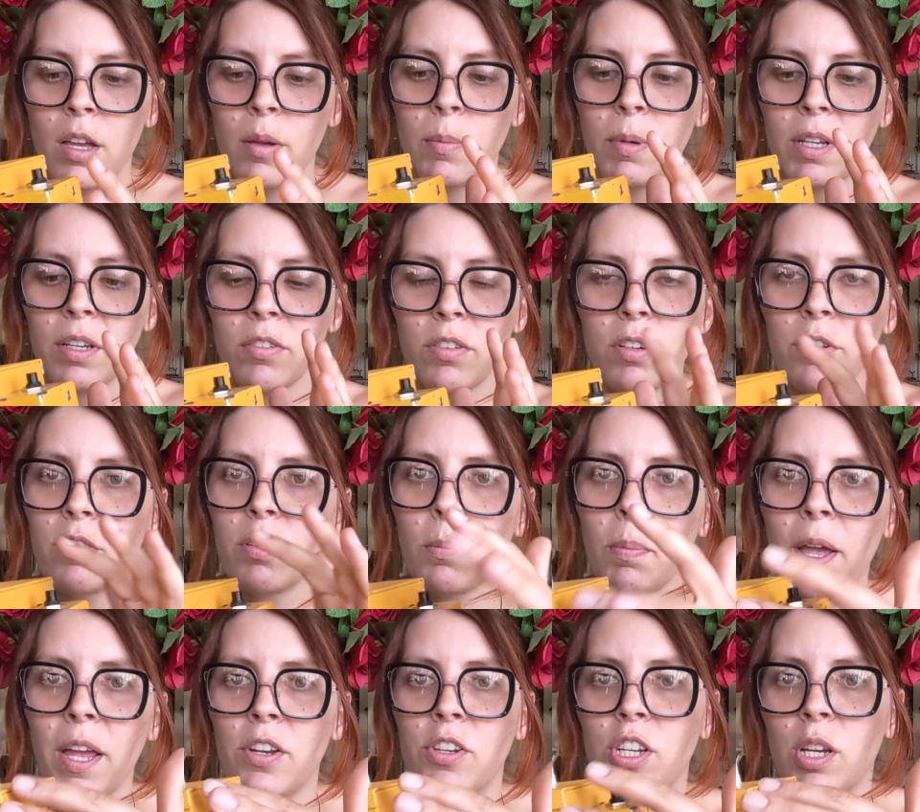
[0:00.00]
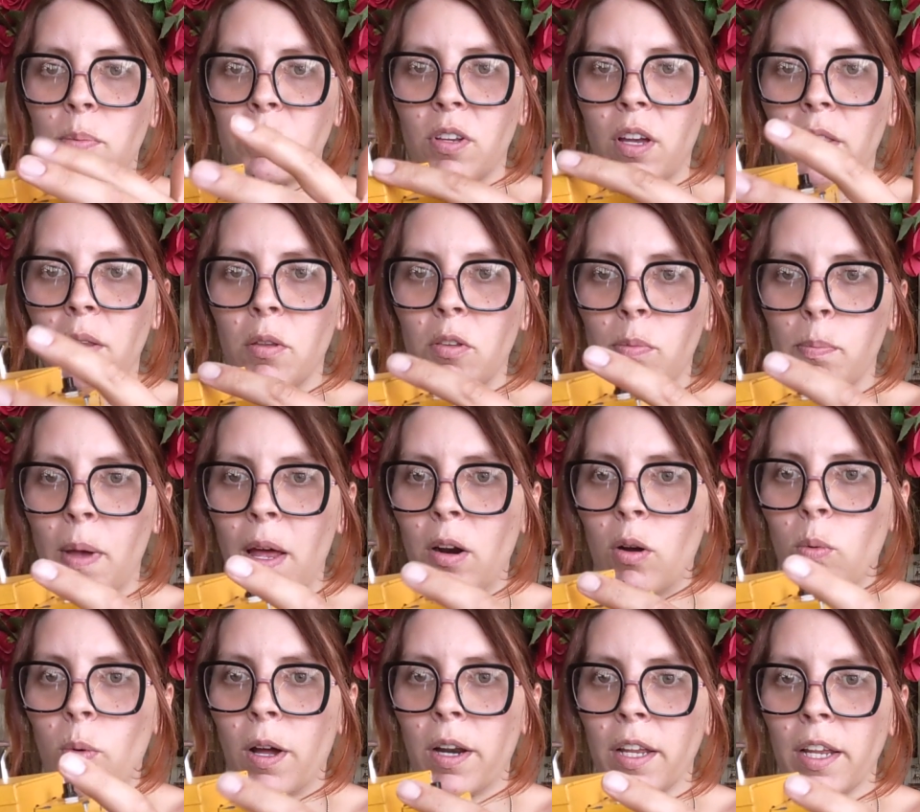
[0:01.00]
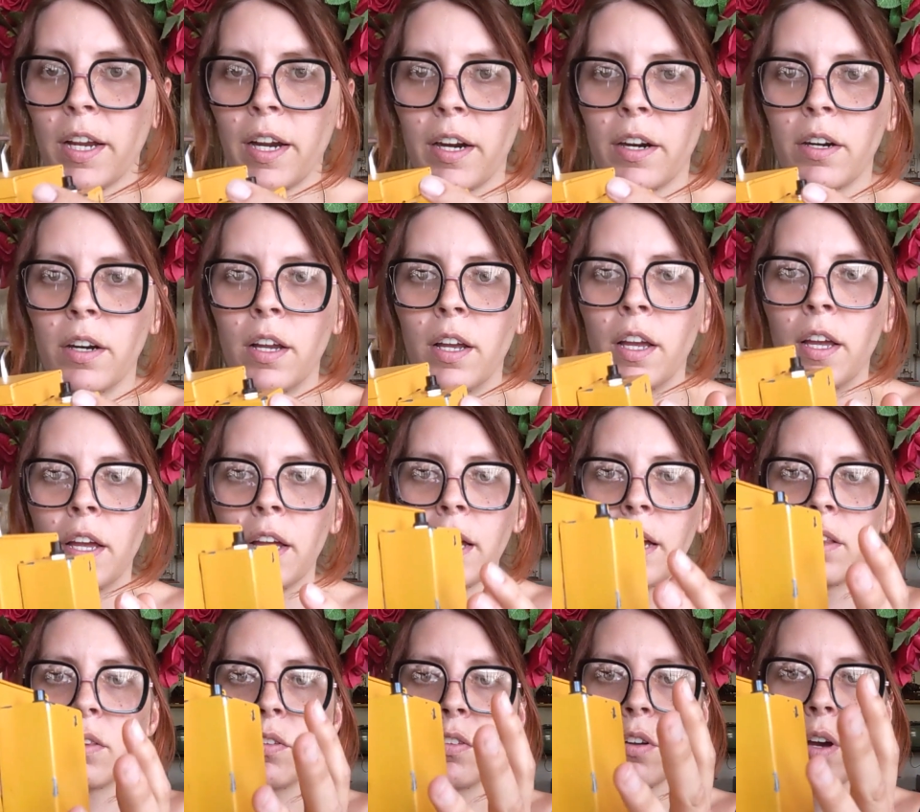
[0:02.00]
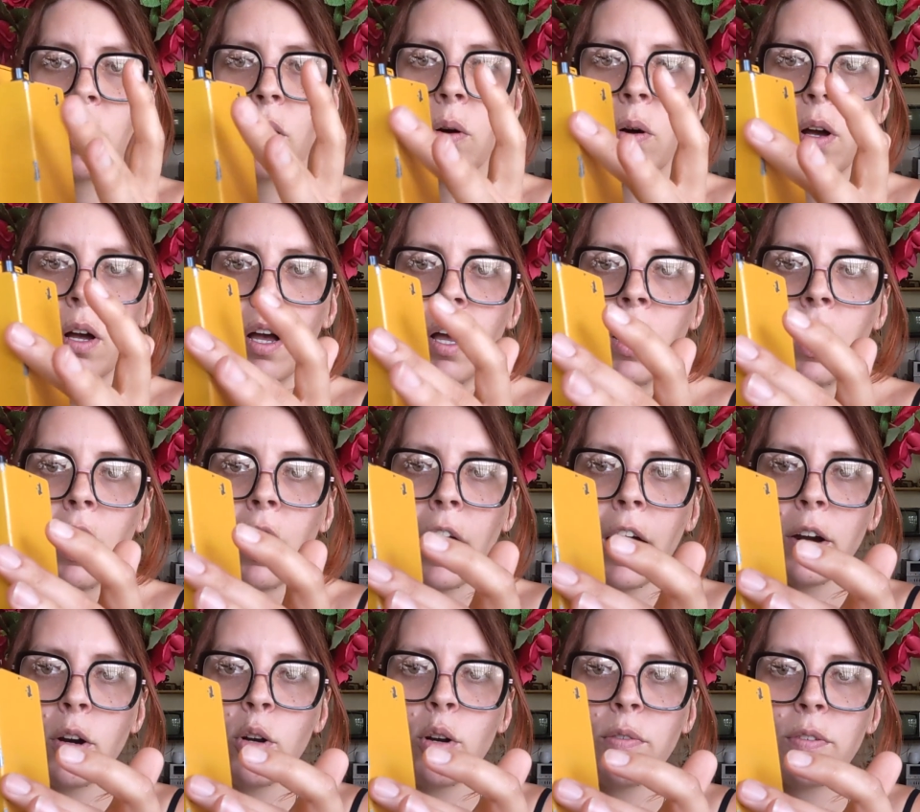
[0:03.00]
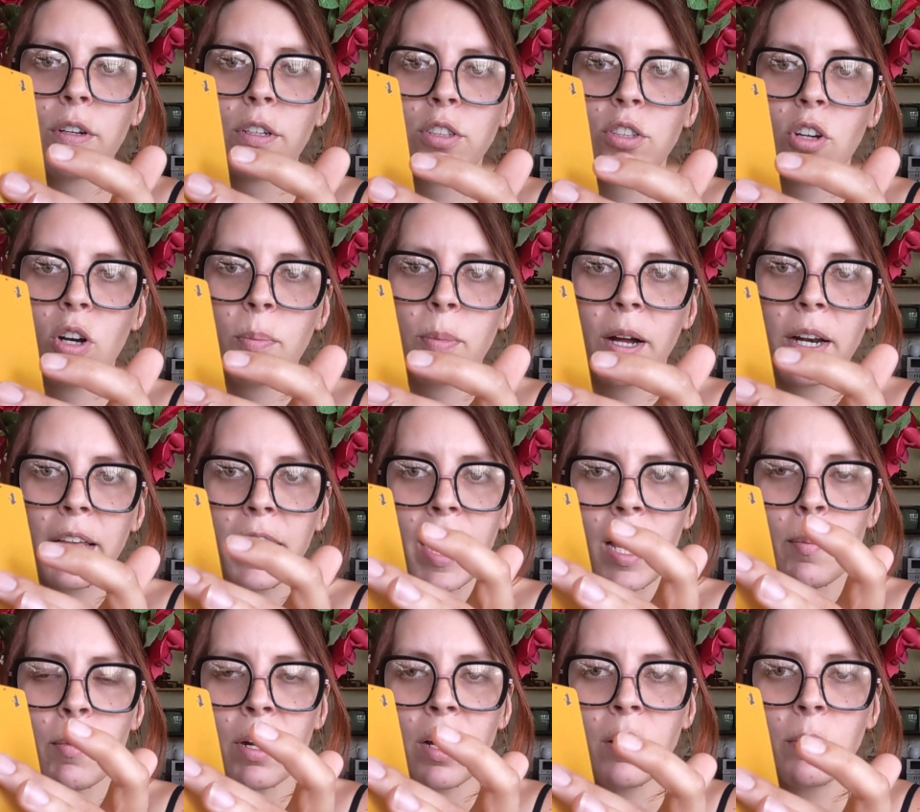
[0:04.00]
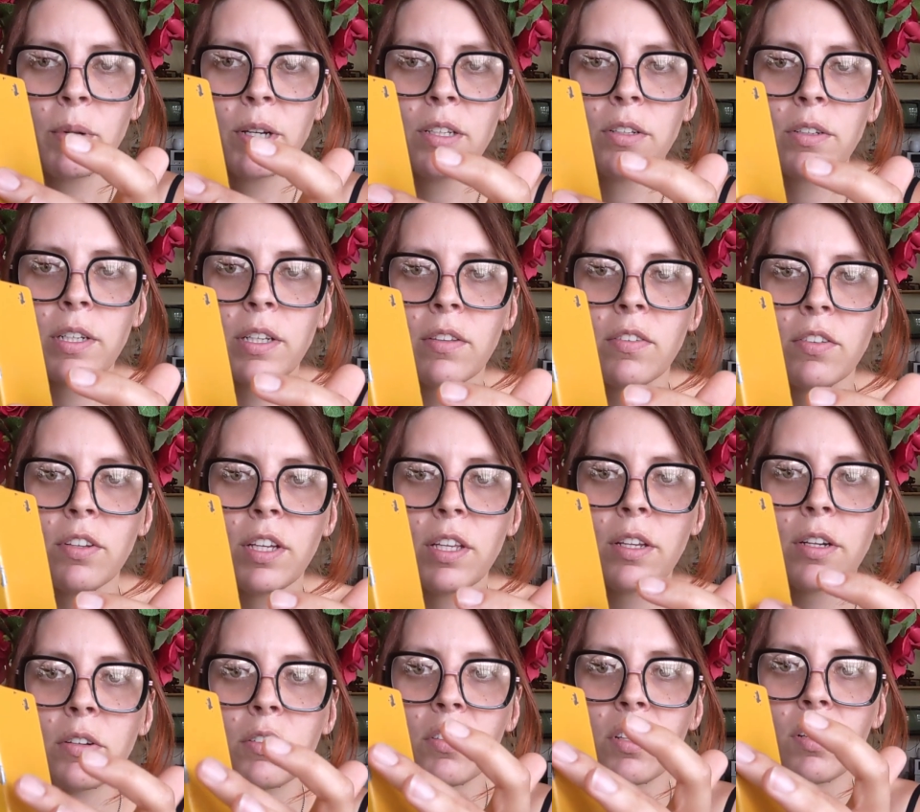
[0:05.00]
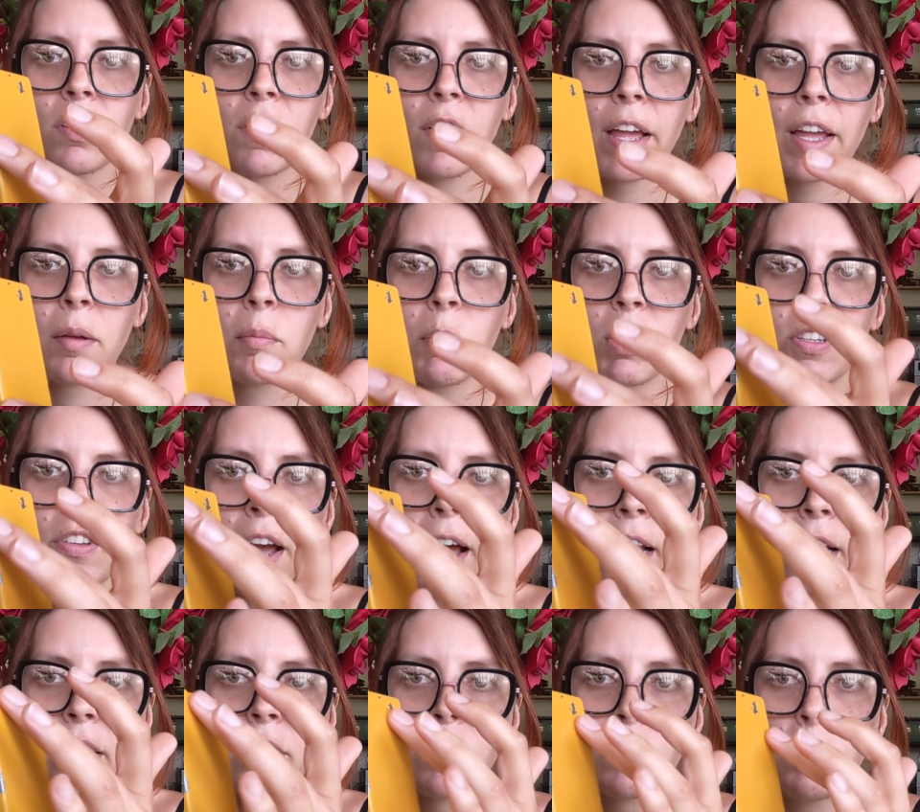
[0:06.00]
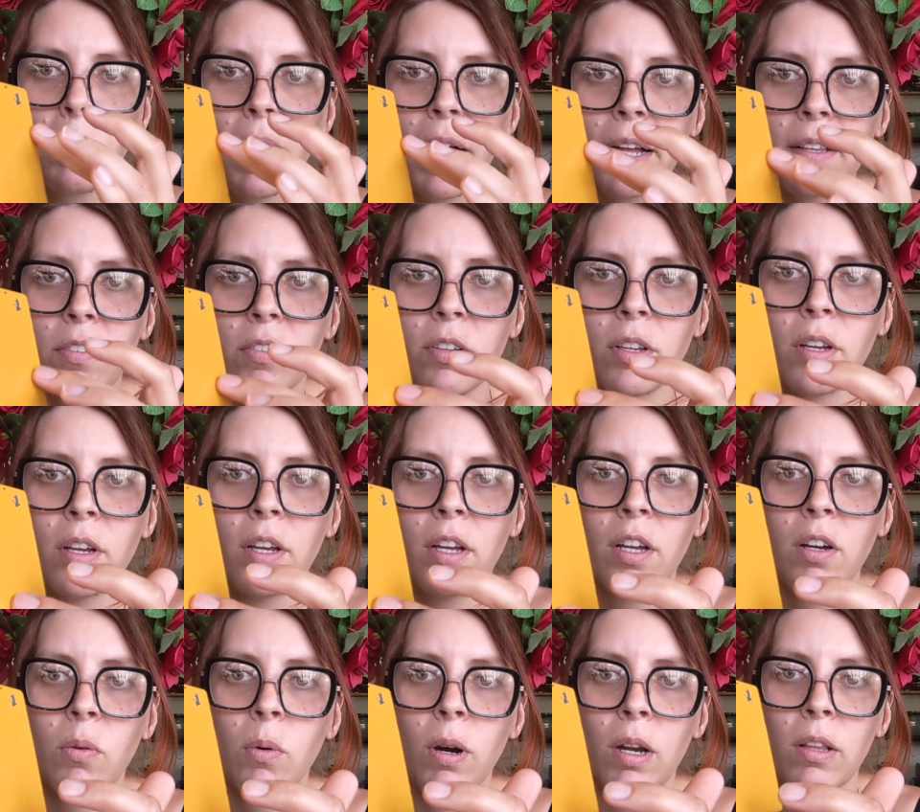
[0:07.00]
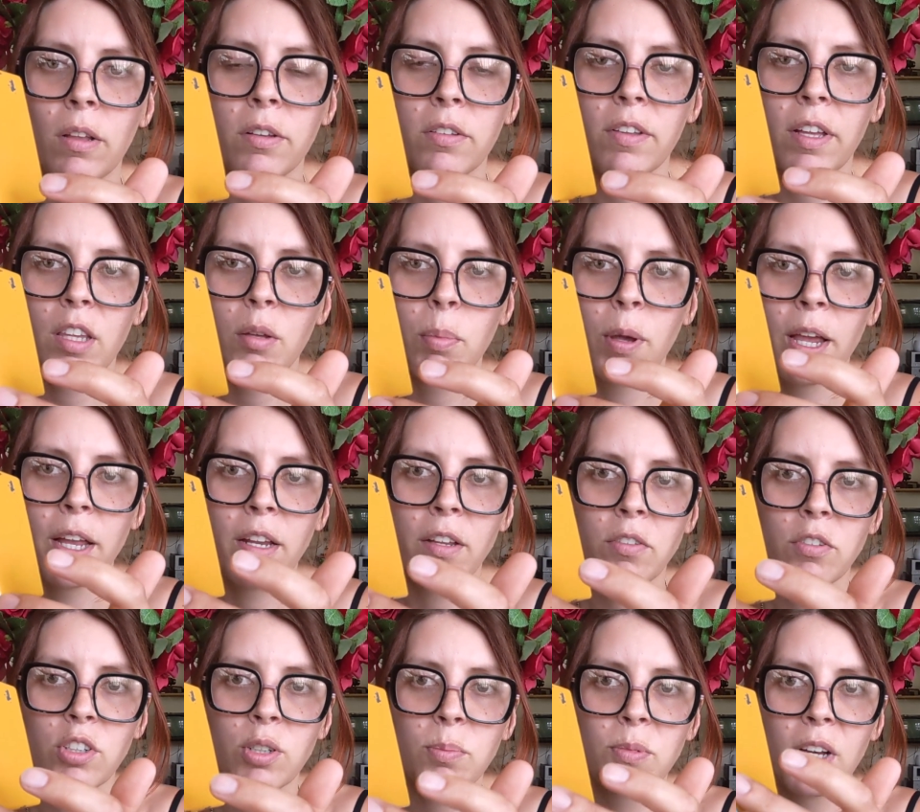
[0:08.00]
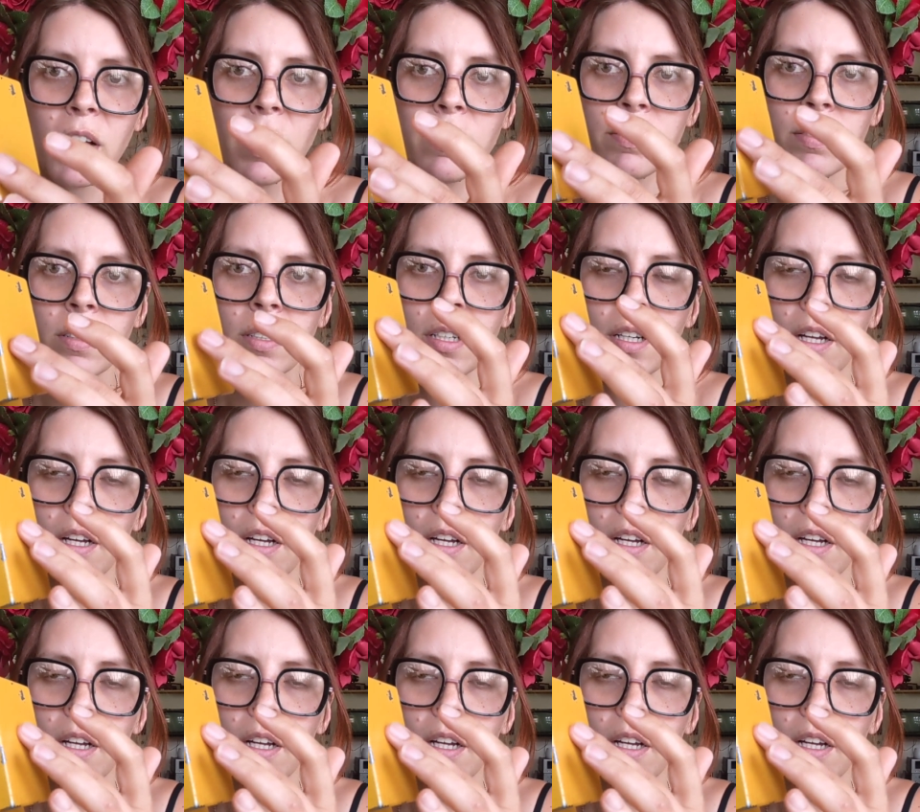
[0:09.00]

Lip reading: because there's some paint chips on this metal one here. And so I don't know if it'll show up on camera, but you can see there's these like metallic spots where it looks like the paint is chipped off.